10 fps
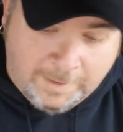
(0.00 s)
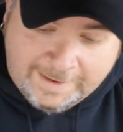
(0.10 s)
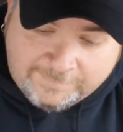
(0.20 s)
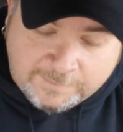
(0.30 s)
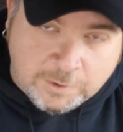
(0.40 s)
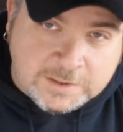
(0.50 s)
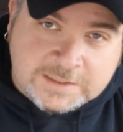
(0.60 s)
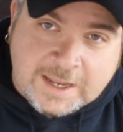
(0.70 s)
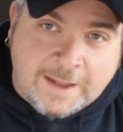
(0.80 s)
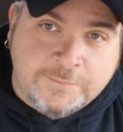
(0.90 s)
We have to put a
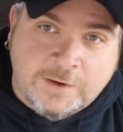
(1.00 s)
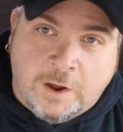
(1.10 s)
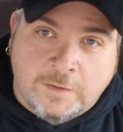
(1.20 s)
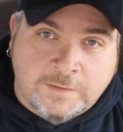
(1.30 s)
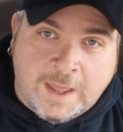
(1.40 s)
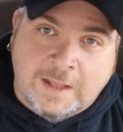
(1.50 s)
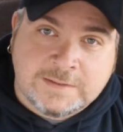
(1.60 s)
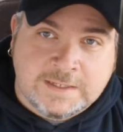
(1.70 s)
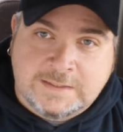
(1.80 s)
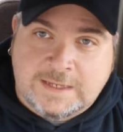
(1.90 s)
stop to all the
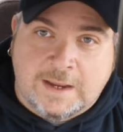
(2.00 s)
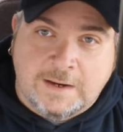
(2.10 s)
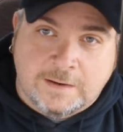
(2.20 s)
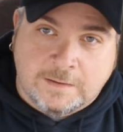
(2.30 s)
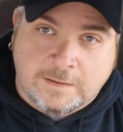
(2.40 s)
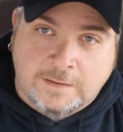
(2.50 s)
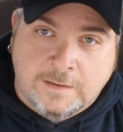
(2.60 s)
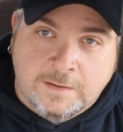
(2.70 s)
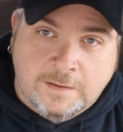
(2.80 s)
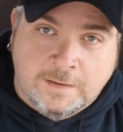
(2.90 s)
nonsense out here.
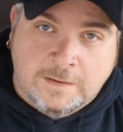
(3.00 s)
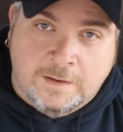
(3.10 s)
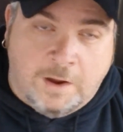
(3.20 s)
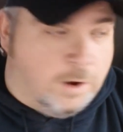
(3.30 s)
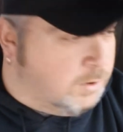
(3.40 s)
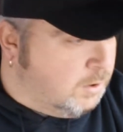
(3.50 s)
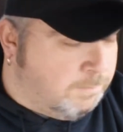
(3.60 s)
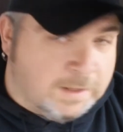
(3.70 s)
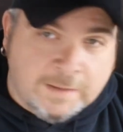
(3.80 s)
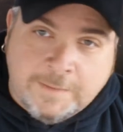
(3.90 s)
All you
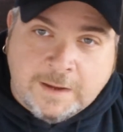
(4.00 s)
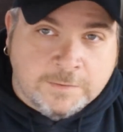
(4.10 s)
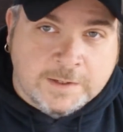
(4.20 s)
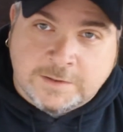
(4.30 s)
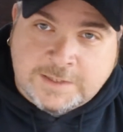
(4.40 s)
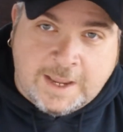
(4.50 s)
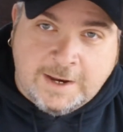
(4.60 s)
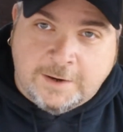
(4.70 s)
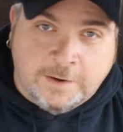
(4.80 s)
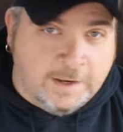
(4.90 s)
Billy Big Riggers out
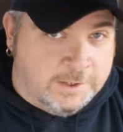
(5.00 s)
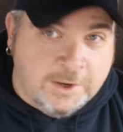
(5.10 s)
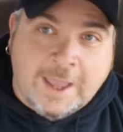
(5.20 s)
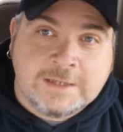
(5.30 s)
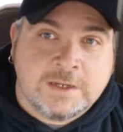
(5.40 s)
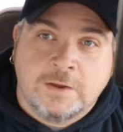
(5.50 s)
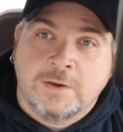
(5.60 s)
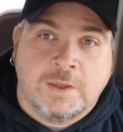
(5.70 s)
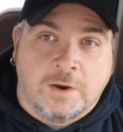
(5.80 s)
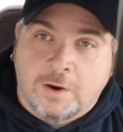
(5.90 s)
here, and you guys know who
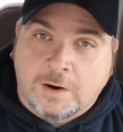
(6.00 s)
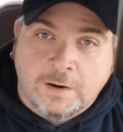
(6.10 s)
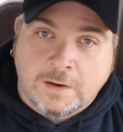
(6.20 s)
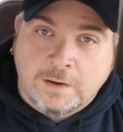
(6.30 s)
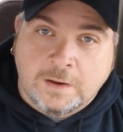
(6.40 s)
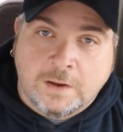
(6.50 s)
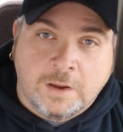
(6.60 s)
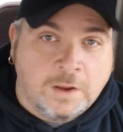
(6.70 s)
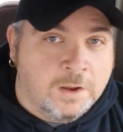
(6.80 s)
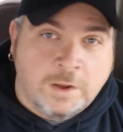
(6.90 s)
you are.
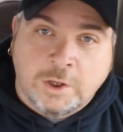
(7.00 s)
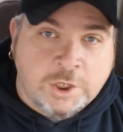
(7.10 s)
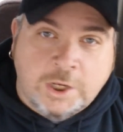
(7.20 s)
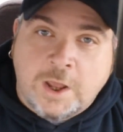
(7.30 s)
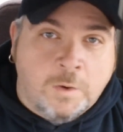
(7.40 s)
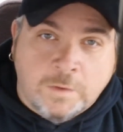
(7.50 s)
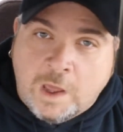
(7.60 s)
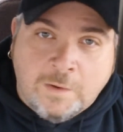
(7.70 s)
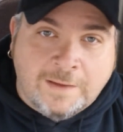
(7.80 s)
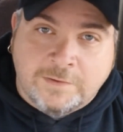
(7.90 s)
You don't
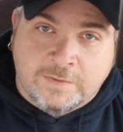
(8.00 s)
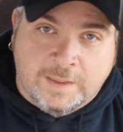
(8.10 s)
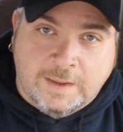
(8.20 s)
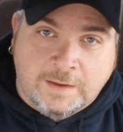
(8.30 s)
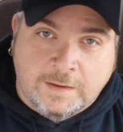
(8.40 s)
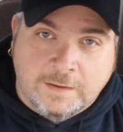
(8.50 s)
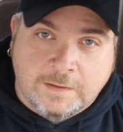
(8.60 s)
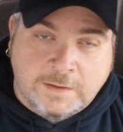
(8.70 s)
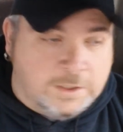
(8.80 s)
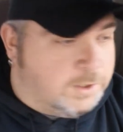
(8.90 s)
know everything.
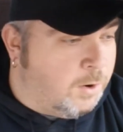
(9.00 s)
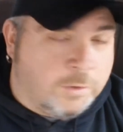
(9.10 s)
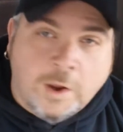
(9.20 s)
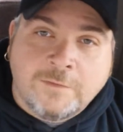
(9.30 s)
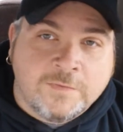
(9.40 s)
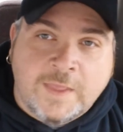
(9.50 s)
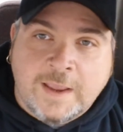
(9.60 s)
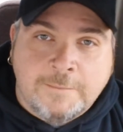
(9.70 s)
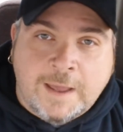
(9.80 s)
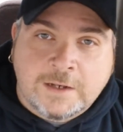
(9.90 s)
You don't know
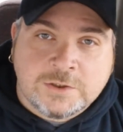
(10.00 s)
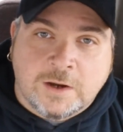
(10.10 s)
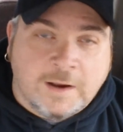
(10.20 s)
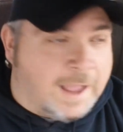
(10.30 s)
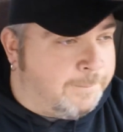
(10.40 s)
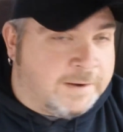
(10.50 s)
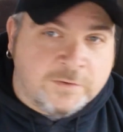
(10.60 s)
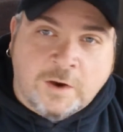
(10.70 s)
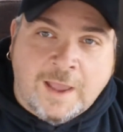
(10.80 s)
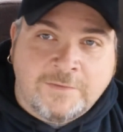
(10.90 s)
everything about a truck. I've
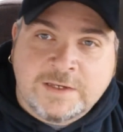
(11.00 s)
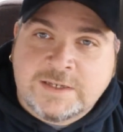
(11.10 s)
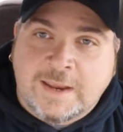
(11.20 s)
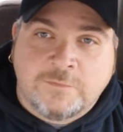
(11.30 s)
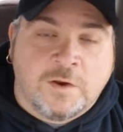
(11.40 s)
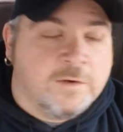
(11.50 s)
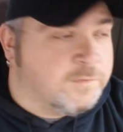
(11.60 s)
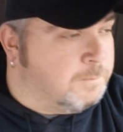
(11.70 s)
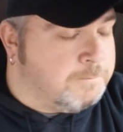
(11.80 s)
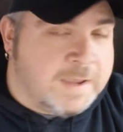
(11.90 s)
been driving these damn trucks
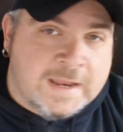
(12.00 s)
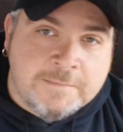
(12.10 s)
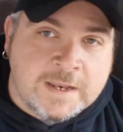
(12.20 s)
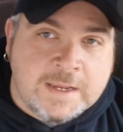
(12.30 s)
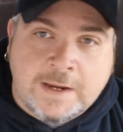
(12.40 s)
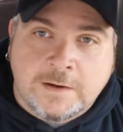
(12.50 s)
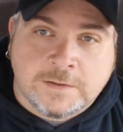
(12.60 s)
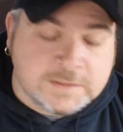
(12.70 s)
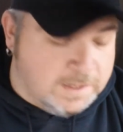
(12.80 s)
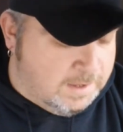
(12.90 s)
for many, many
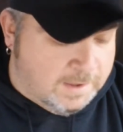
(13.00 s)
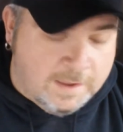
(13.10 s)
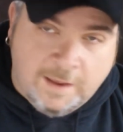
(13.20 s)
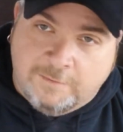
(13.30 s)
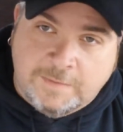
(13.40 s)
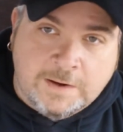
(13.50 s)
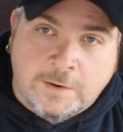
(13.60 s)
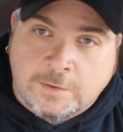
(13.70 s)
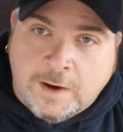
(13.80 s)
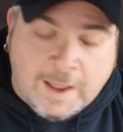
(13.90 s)
years. I've been
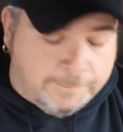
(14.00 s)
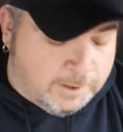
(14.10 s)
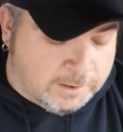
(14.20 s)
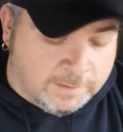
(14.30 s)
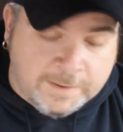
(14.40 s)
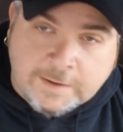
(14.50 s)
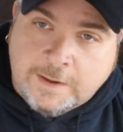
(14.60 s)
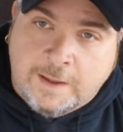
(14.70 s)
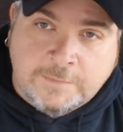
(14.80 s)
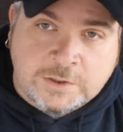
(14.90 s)
owner-operator. I've been
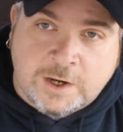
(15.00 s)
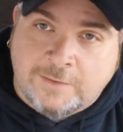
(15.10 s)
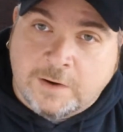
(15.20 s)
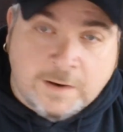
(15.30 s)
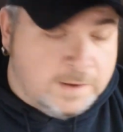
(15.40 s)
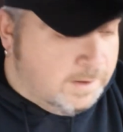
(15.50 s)
company driver.